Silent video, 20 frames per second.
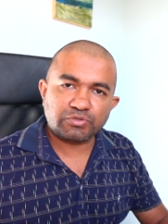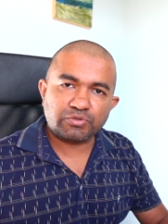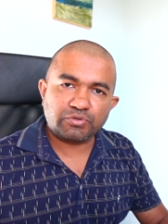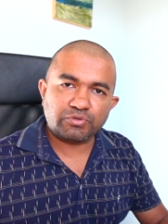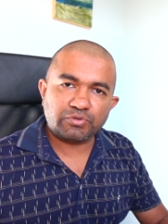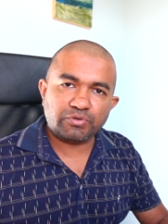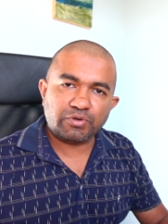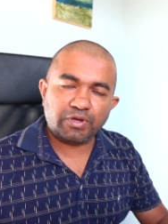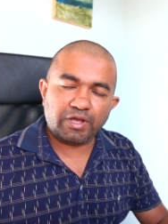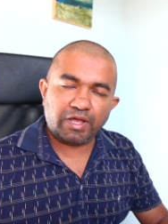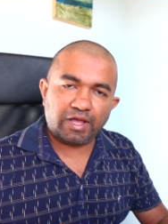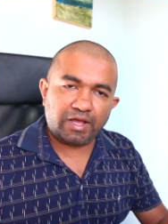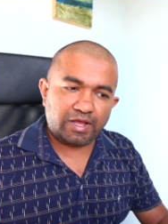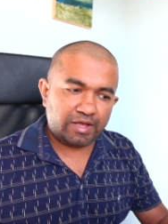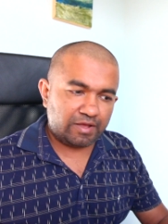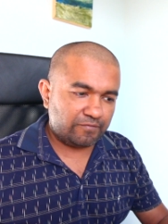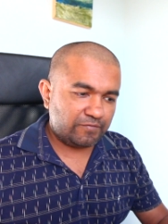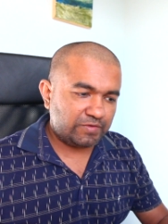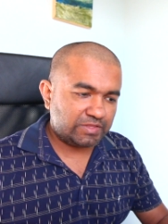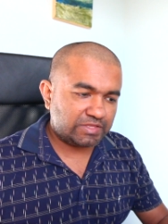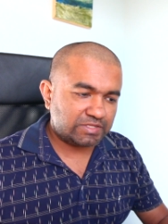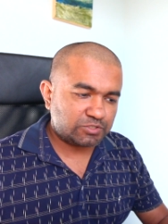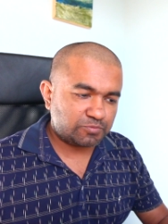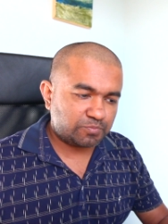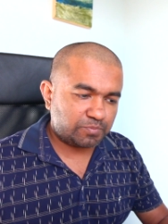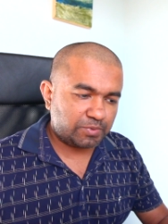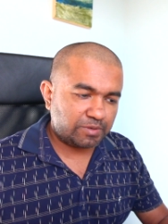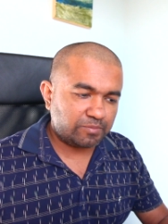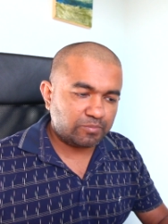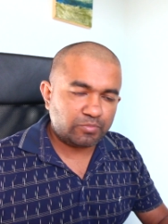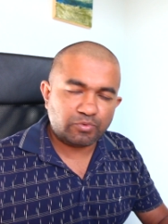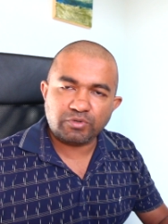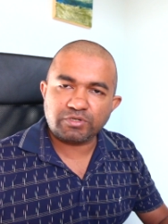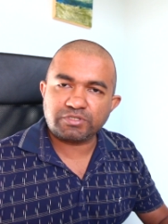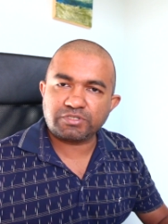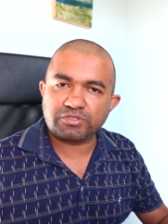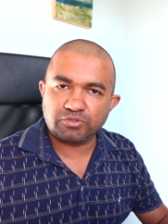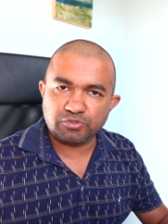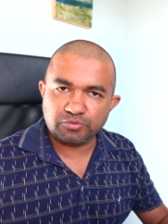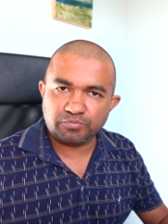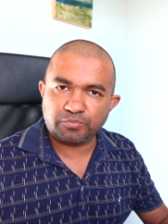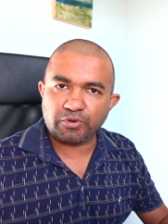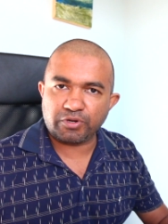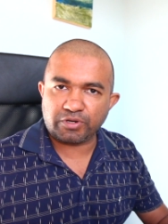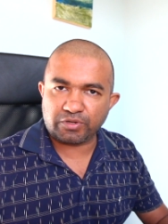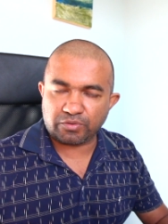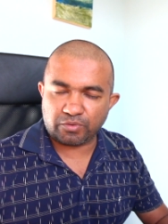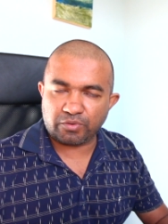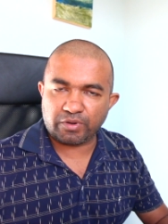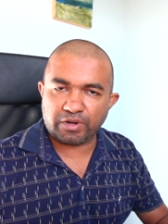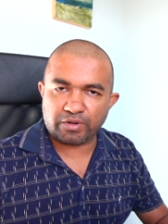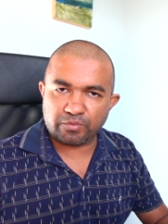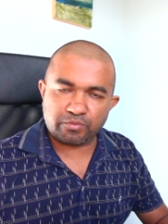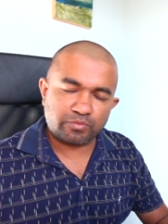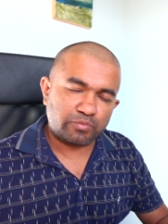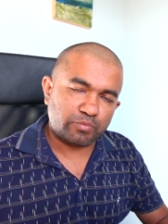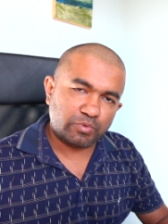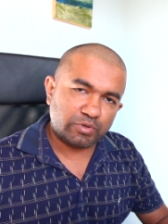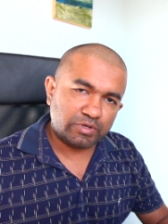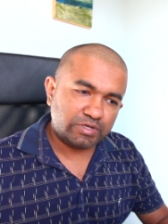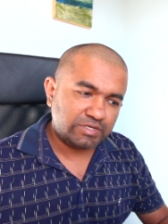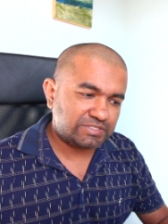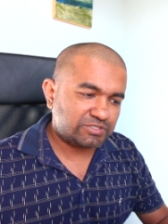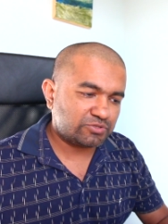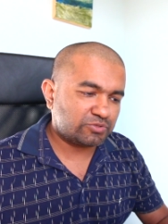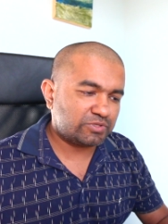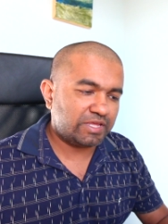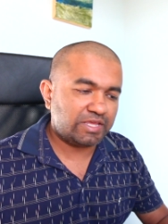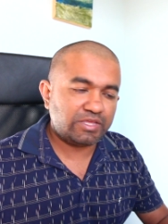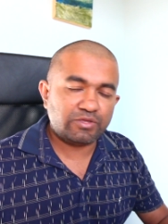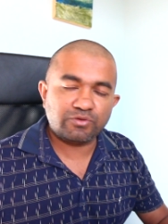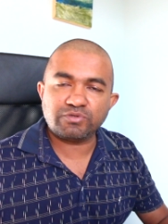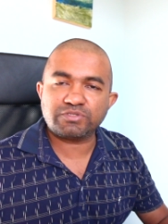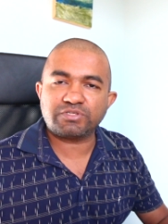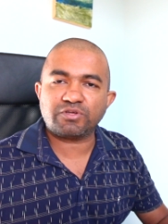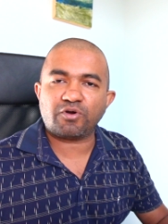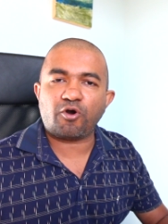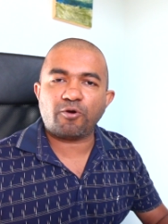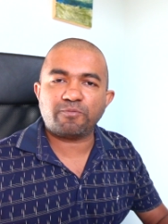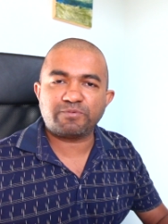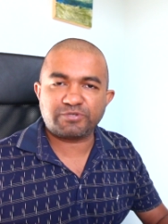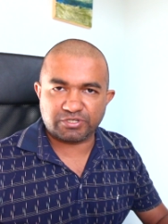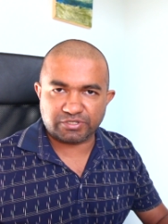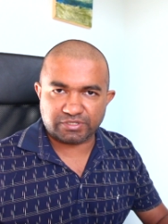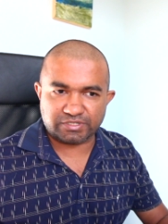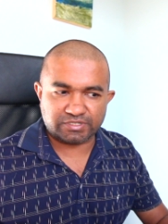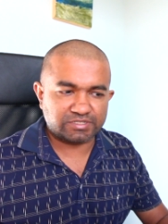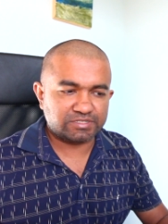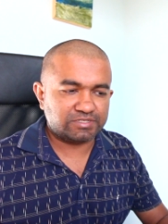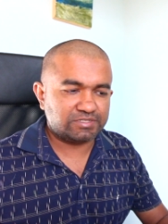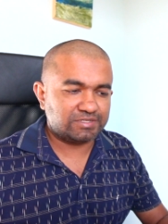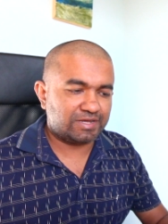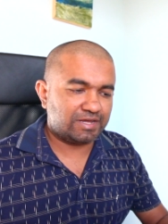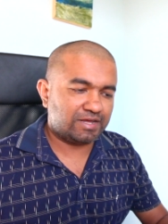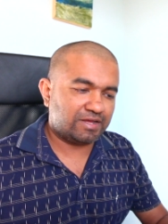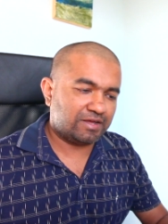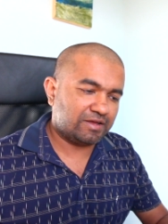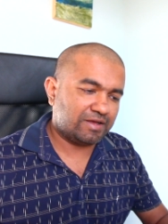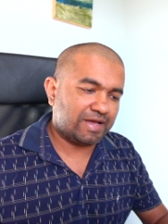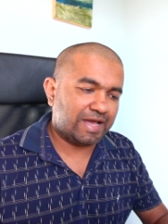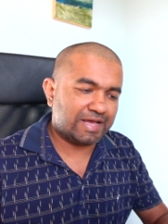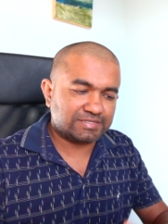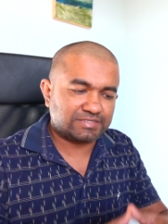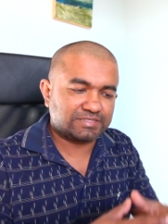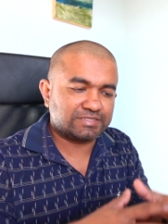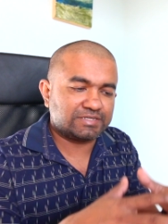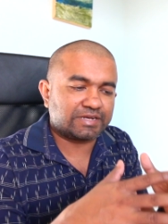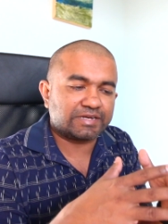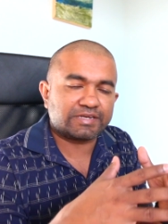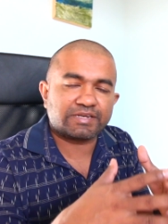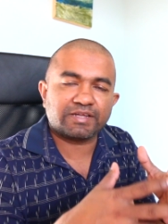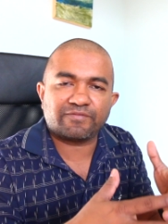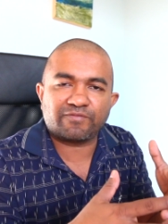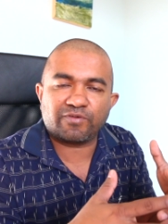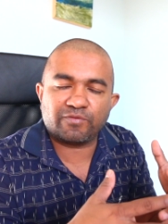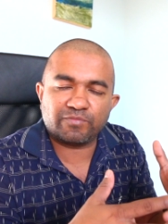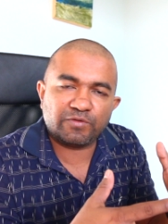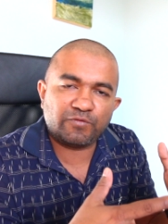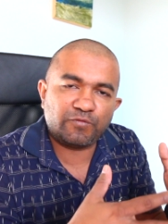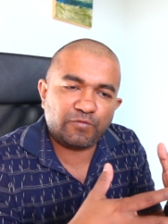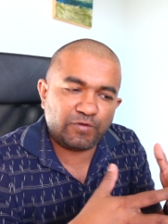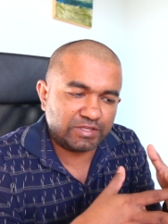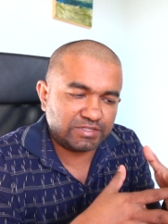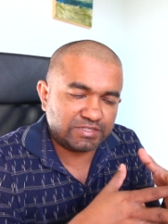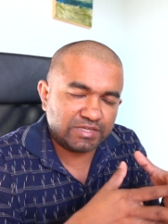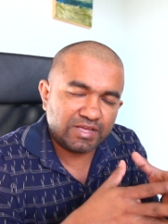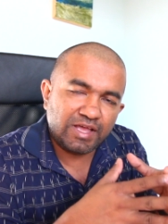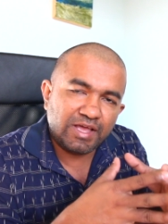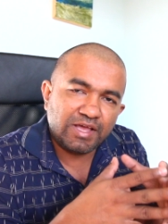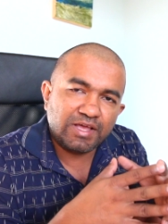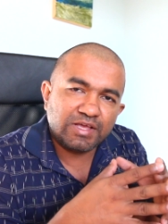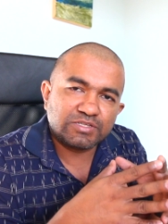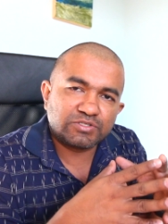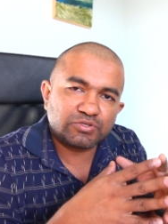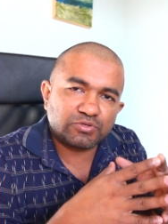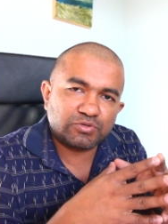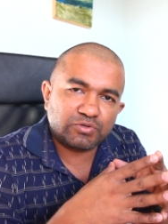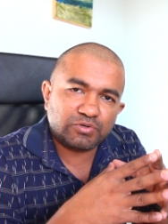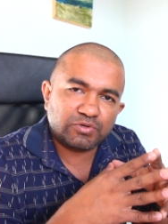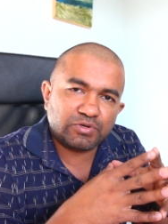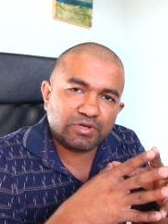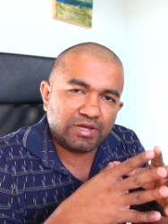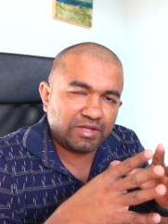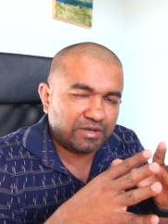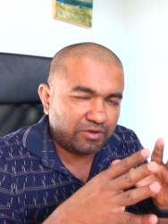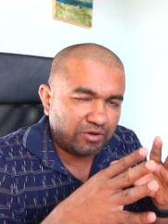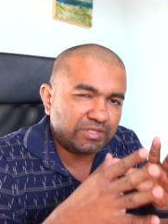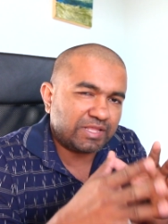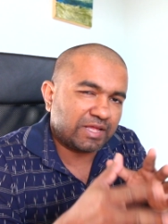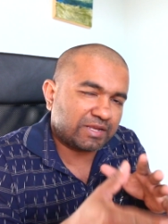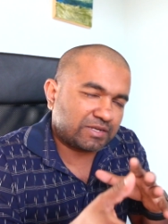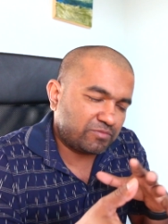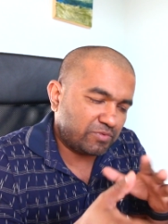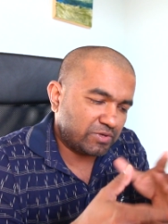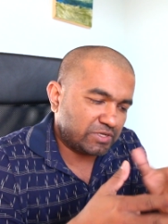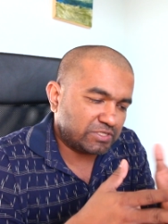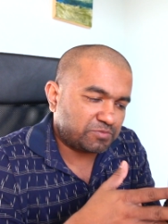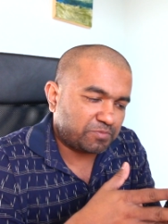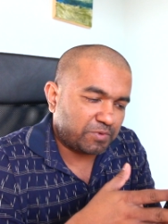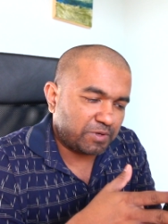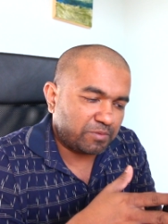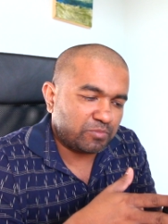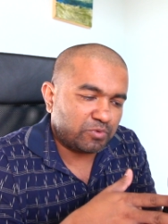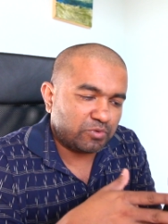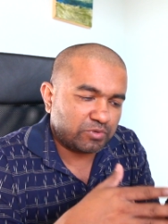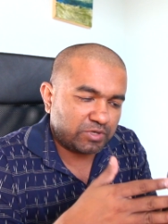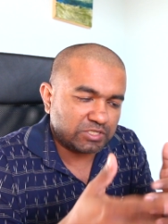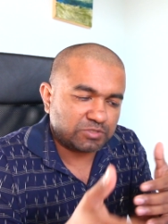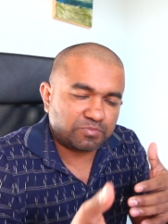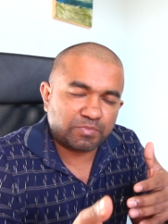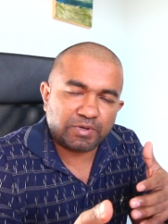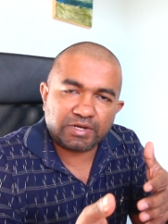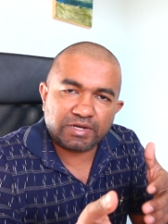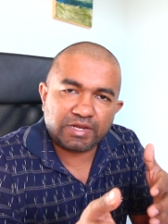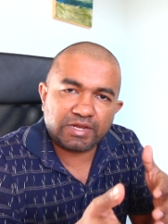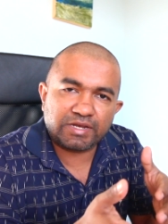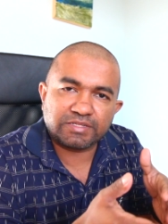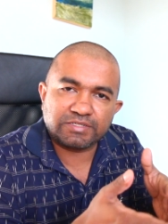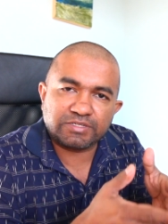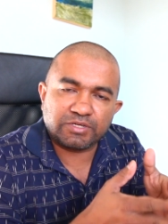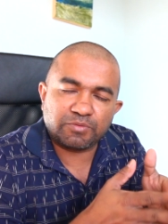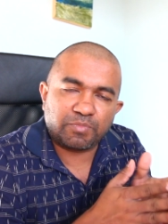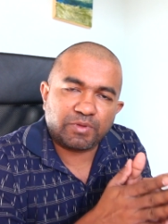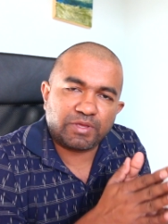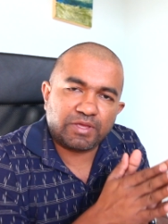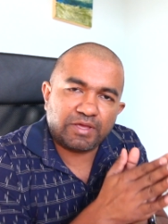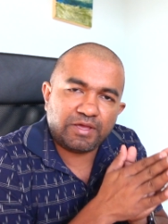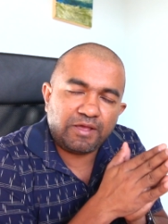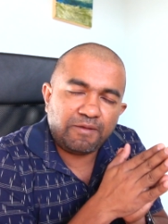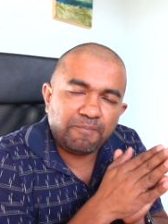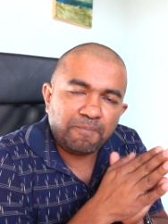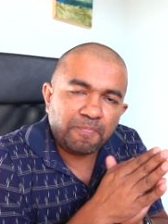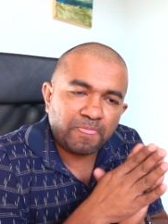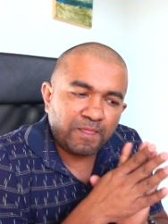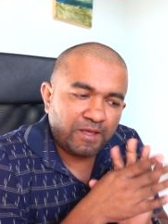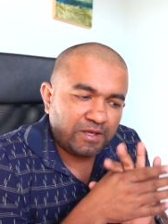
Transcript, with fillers: so uh, with Spring Boot 2.0 and onwards, so they use optional uh, as a return from the fetch. So uh, not that really Spring Boot or Spring Data JPA.